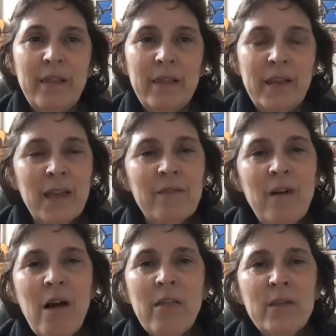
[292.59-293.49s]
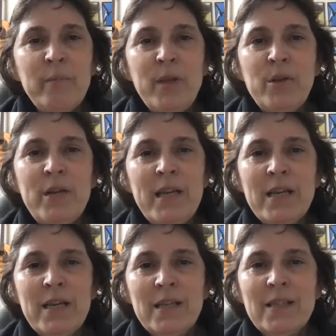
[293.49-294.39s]
"Think of all the beauty
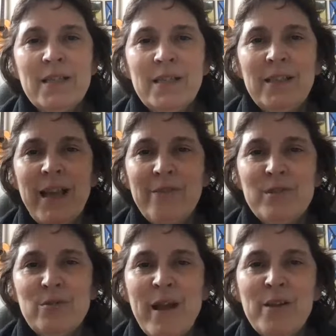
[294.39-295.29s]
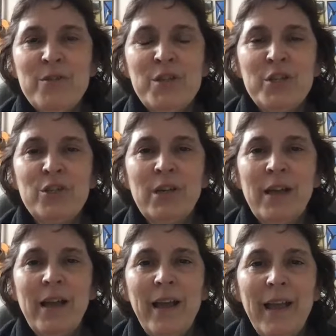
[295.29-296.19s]
still left around you
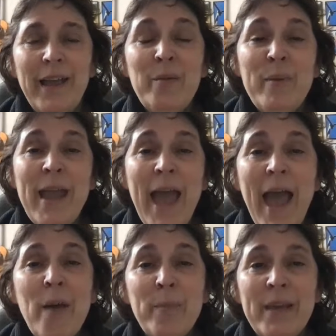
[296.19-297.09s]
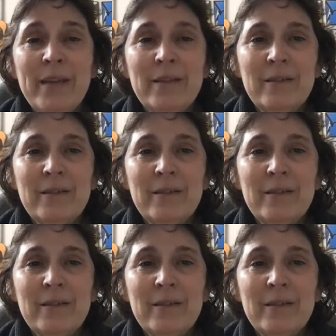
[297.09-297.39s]
and be happy."